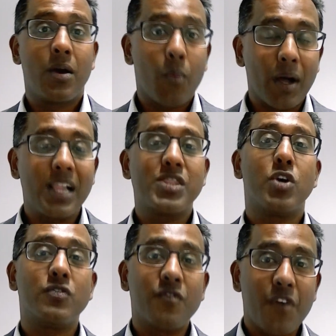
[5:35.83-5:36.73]
Well,
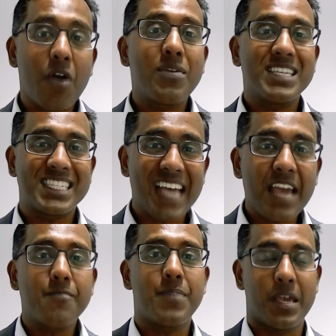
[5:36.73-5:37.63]
those very
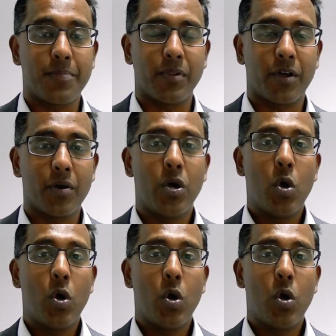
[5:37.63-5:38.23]
same people, though,